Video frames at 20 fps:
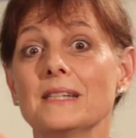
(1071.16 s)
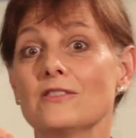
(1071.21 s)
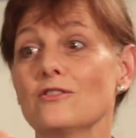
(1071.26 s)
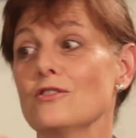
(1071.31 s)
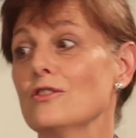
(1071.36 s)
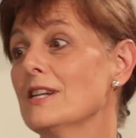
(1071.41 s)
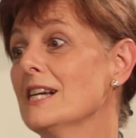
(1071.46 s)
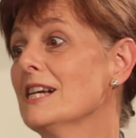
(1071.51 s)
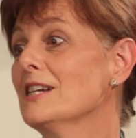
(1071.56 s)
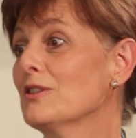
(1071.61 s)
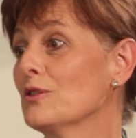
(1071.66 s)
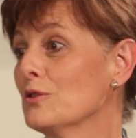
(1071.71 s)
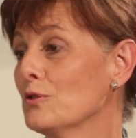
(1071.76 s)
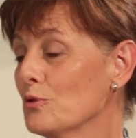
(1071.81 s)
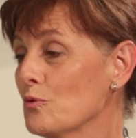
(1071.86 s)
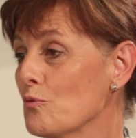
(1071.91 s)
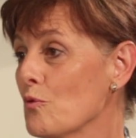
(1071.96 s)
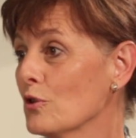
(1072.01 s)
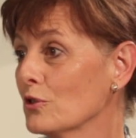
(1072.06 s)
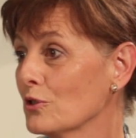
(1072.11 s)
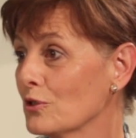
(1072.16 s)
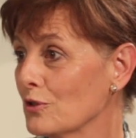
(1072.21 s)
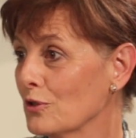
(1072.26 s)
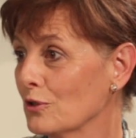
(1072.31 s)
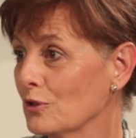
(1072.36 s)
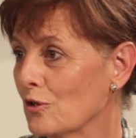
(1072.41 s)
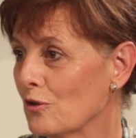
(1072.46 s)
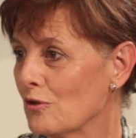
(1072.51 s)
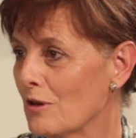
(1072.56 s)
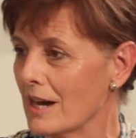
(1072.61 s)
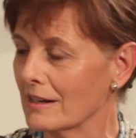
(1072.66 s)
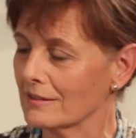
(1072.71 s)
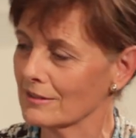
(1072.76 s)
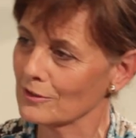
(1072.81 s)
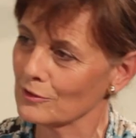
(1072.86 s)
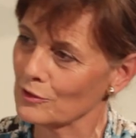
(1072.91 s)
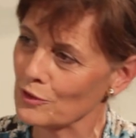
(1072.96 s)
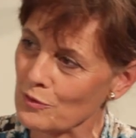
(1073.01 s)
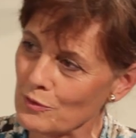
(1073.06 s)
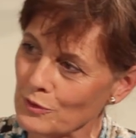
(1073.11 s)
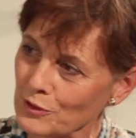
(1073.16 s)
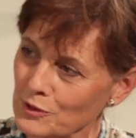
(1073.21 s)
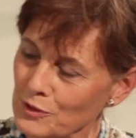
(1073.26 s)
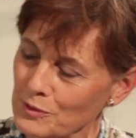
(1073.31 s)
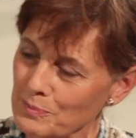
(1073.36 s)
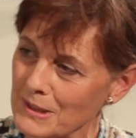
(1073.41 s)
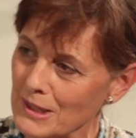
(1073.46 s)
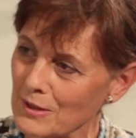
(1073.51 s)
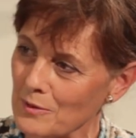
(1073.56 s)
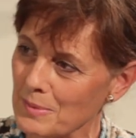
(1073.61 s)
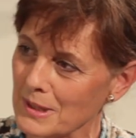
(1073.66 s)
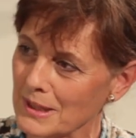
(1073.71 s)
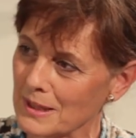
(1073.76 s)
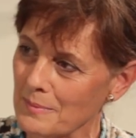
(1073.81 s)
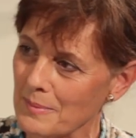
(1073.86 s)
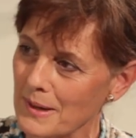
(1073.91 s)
is the nation who wants the Torah. So do you want to speak a bit